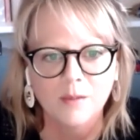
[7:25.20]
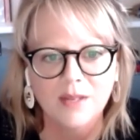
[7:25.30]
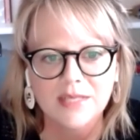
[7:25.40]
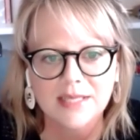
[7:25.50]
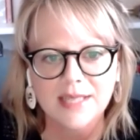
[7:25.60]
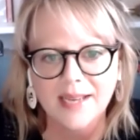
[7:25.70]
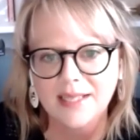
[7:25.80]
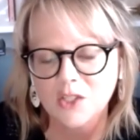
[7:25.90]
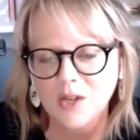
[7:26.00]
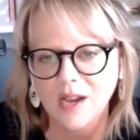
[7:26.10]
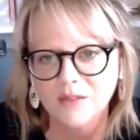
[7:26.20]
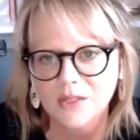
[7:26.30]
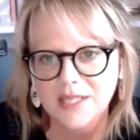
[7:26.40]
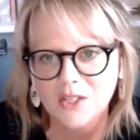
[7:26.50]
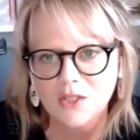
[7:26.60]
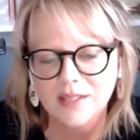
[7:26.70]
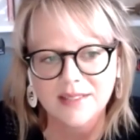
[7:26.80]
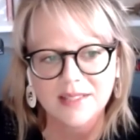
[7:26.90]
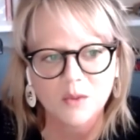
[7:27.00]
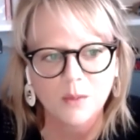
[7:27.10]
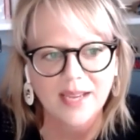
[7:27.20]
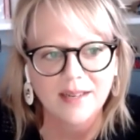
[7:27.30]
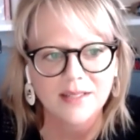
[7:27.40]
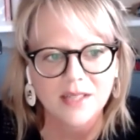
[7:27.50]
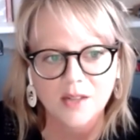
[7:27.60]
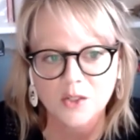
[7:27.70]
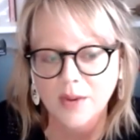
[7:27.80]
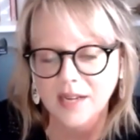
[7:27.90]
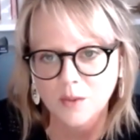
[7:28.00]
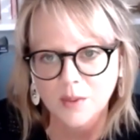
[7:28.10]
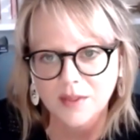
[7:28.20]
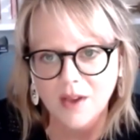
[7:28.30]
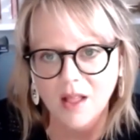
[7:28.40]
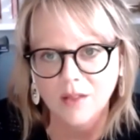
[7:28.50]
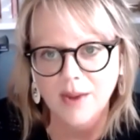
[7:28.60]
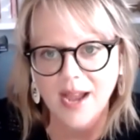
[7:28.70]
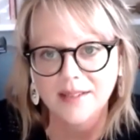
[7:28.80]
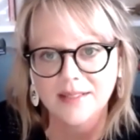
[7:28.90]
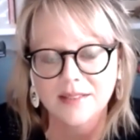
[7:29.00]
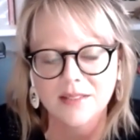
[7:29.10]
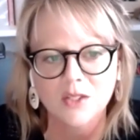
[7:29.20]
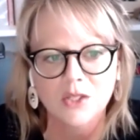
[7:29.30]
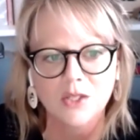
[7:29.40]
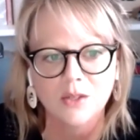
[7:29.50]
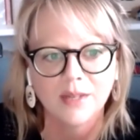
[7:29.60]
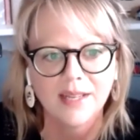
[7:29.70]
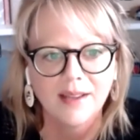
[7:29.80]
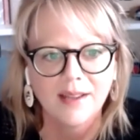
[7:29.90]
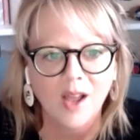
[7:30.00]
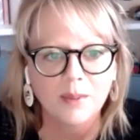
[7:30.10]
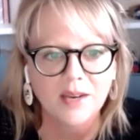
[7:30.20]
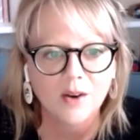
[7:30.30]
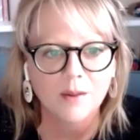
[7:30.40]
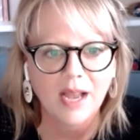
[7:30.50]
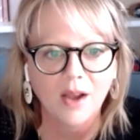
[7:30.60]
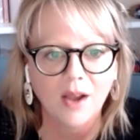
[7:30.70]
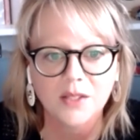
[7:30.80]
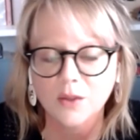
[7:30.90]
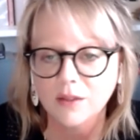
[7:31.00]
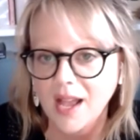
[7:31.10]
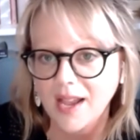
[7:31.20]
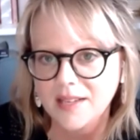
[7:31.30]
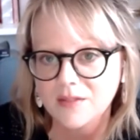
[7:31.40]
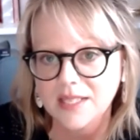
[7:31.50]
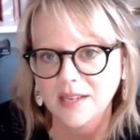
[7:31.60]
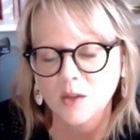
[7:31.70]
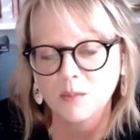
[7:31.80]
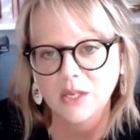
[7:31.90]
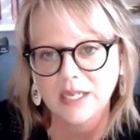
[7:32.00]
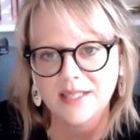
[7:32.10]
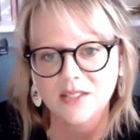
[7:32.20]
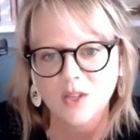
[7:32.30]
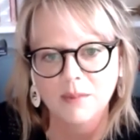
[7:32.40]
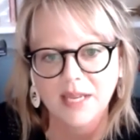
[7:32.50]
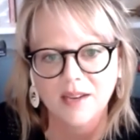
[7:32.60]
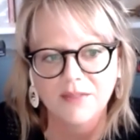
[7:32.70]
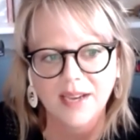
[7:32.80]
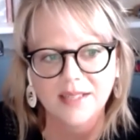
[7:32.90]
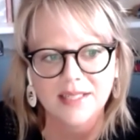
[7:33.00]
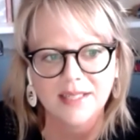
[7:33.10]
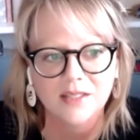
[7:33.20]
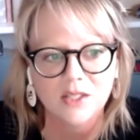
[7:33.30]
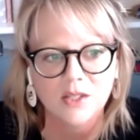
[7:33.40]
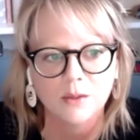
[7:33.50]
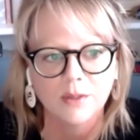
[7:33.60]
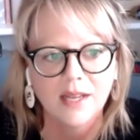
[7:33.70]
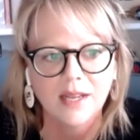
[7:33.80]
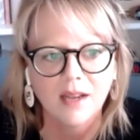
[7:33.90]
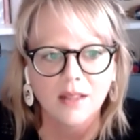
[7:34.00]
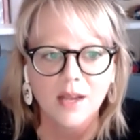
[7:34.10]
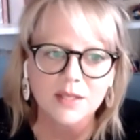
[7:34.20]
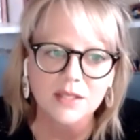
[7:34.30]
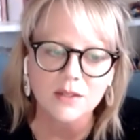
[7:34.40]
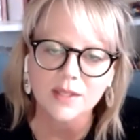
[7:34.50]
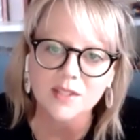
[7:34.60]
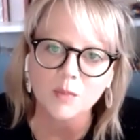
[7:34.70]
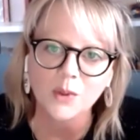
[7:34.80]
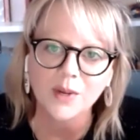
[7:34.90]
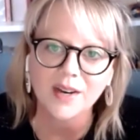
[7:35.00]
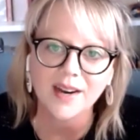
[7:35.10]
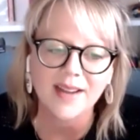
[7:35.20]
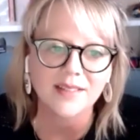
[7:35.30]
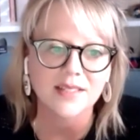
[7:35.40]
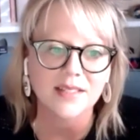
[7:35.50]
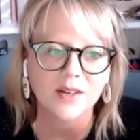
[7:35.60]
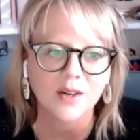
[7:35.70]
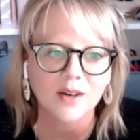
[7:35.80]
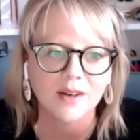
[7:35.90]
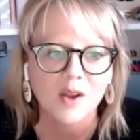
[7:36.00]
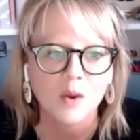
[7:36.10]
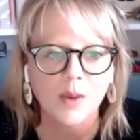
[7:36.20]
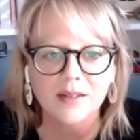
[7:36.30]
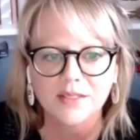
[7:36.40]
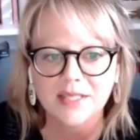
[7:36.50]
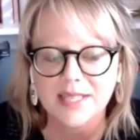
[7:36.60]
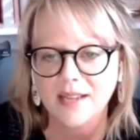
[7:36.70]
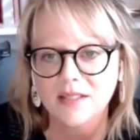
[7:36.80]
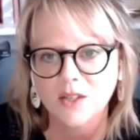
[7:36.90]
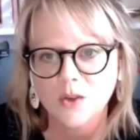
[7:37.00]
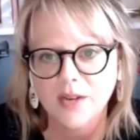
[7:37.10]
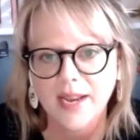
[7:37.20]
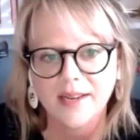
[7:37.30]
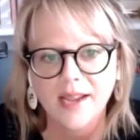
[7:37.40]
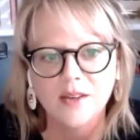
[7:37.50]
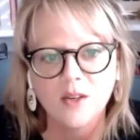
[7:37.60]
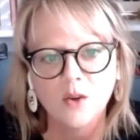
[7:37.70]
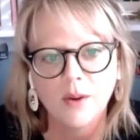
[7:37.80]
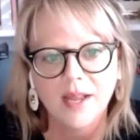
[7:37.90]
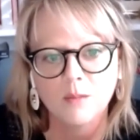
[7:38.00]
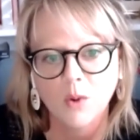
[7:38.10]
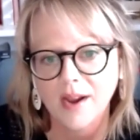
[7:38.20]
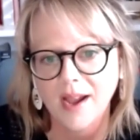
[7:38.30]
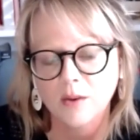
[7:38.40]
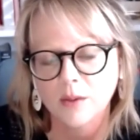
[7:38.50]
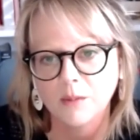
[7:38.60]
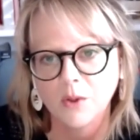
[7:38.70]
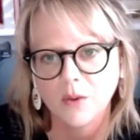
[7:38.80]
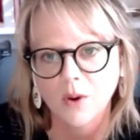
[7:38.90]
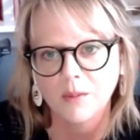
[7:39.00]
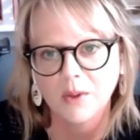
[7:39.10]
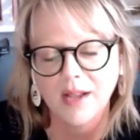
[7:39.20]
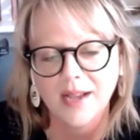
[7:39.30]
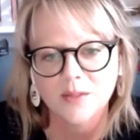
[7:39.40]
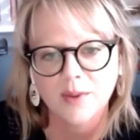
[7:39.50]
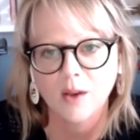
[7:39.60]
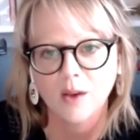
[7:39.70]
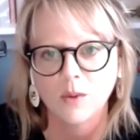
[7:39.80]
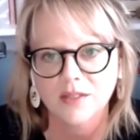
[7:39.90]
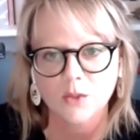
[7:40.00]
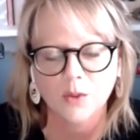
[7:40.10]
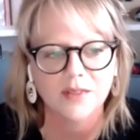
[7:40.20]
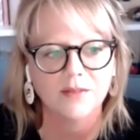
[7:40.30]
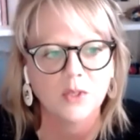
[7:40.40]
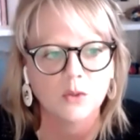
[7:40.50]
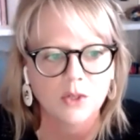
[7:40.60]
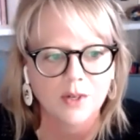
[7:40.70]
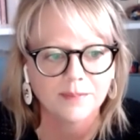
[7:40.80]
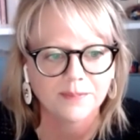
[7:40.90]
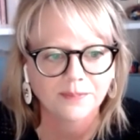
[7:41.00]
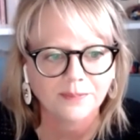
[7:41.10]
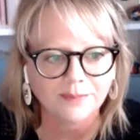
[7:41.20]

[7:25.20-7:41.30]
And we've designed each conversation as a way to talk directly with Coloradans, to help hear about how your lives and communities are being affected, and to allow us to explore and consider what it'll take to create a new and more equitable normal as we all work toward the future.